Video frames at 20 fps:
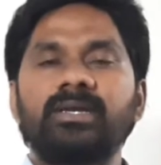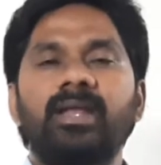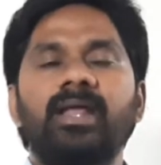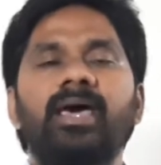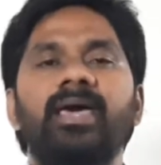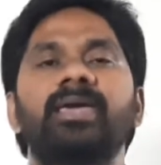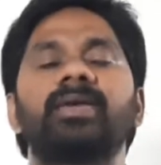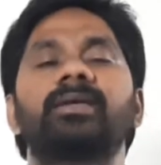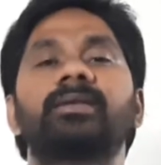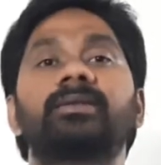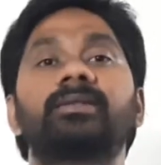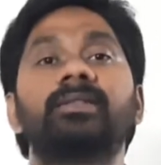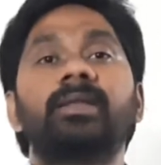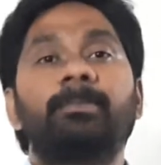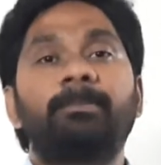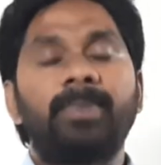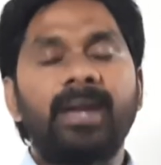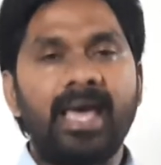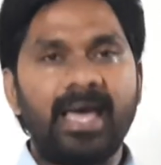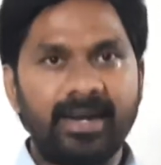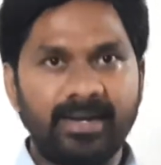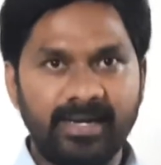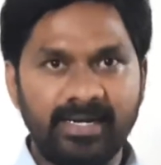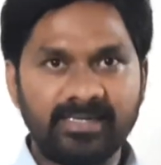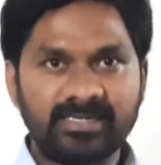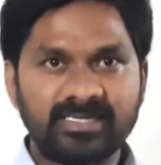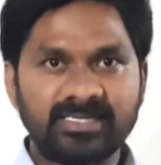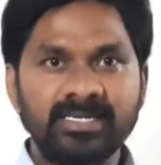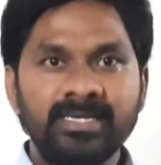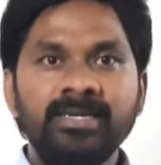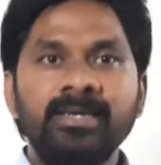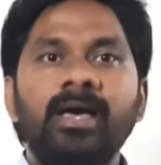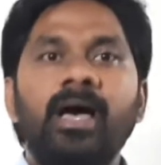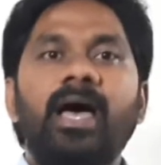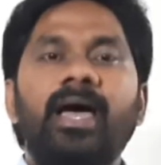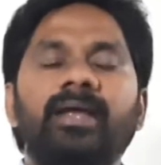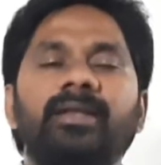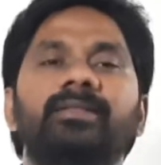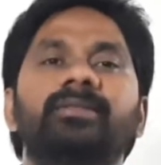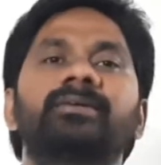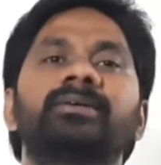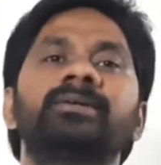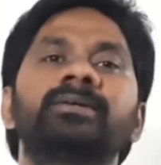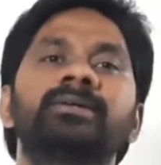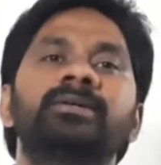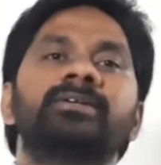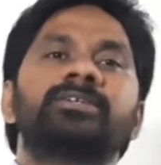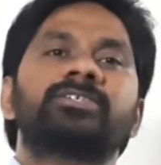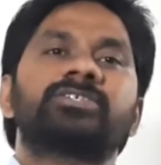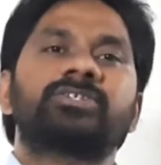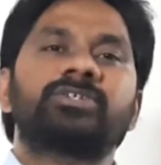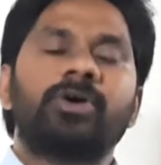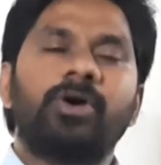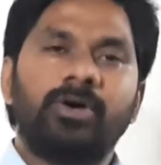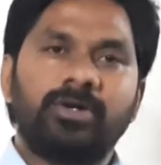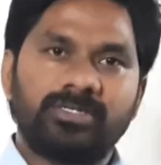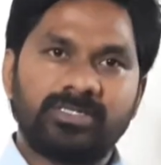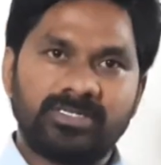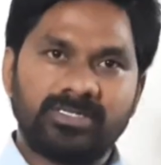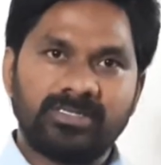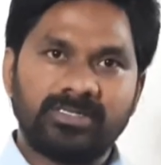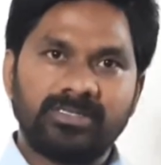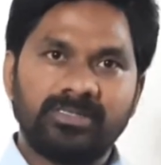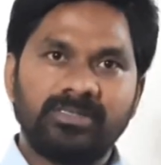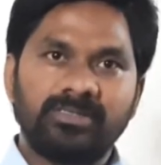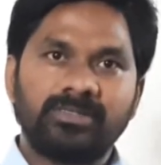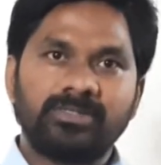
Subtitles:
like the planets and the stars.